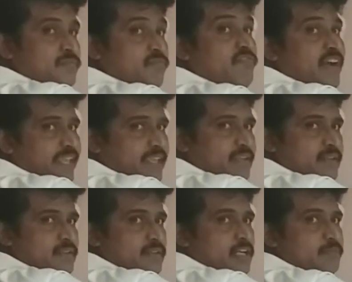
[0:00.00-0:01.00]
y,
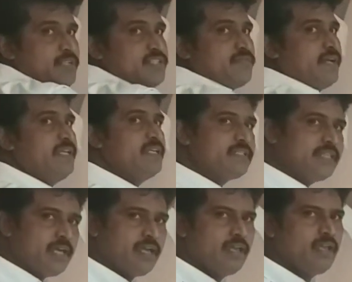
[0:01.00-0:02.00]
that means y is
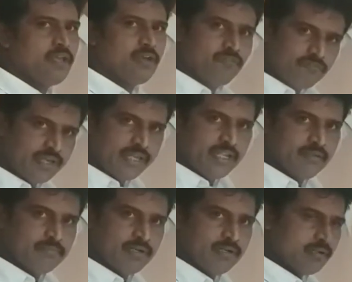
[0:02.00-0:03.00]
the variable.